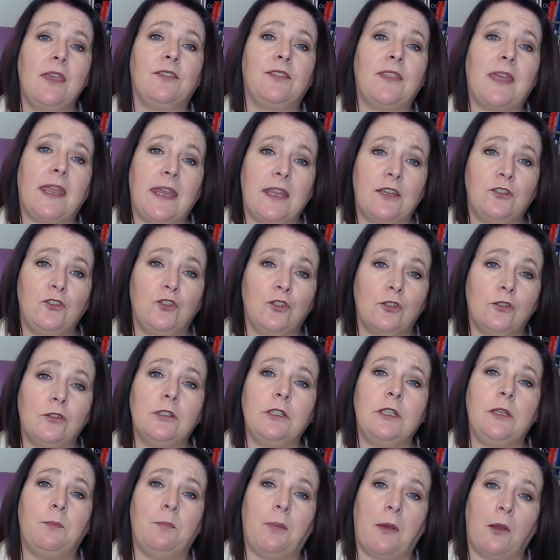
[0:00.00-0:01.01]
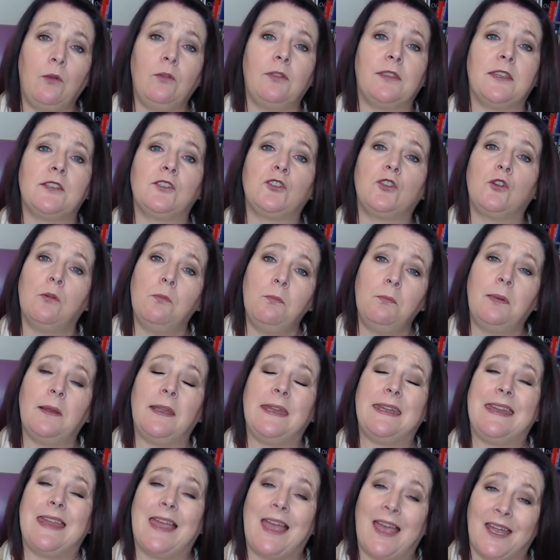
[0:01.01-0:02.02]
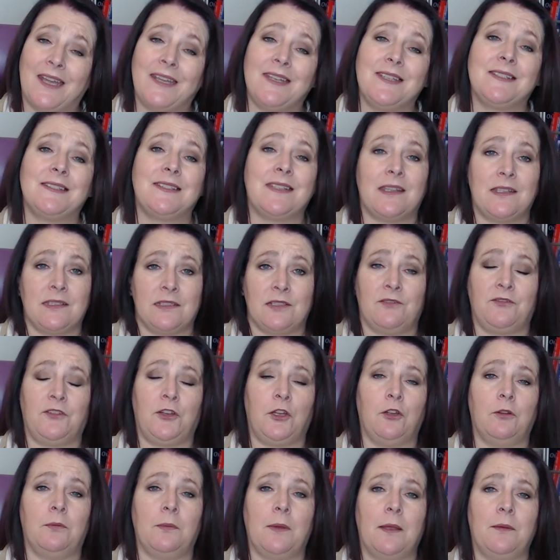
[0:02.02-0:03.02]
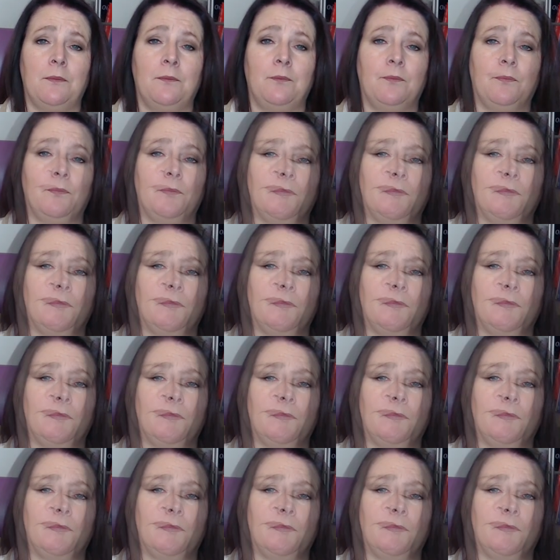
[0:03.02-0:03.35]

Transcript: They enjoy both his company and his sense of humour.